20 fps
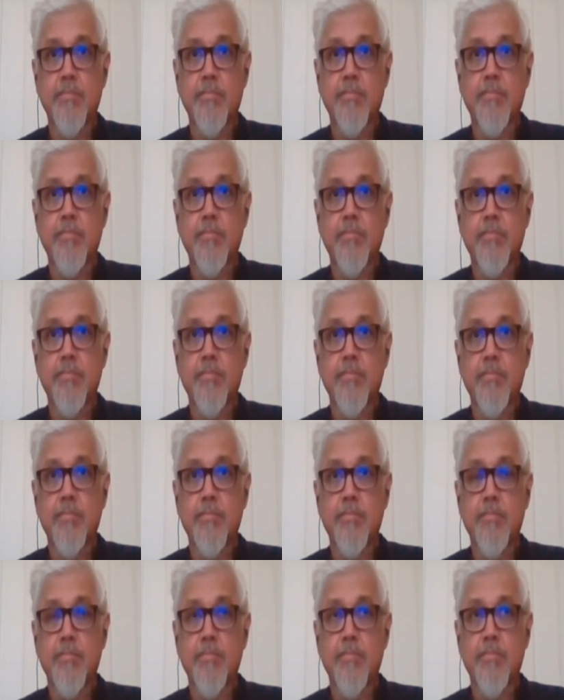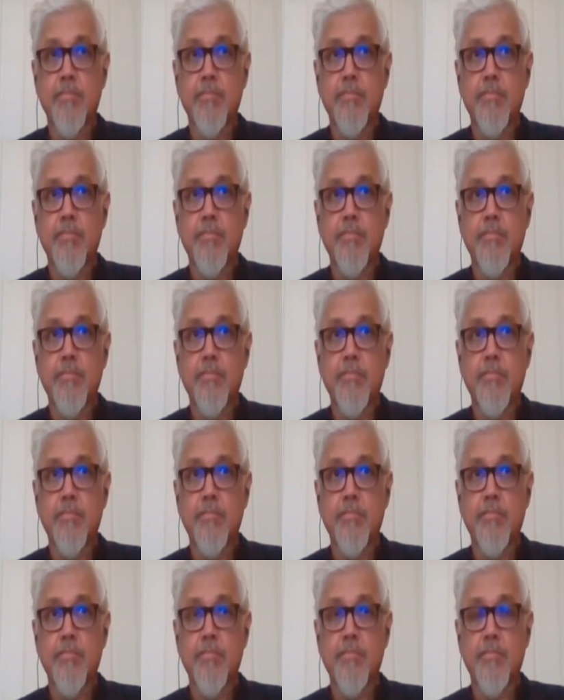
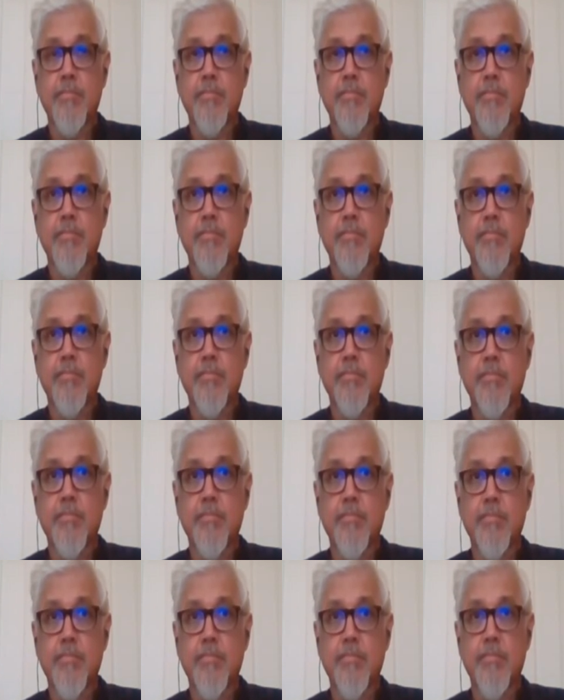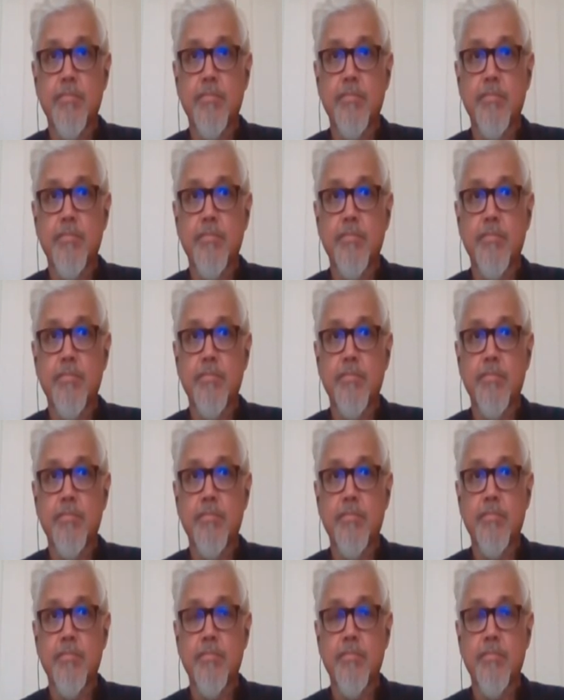[no speech]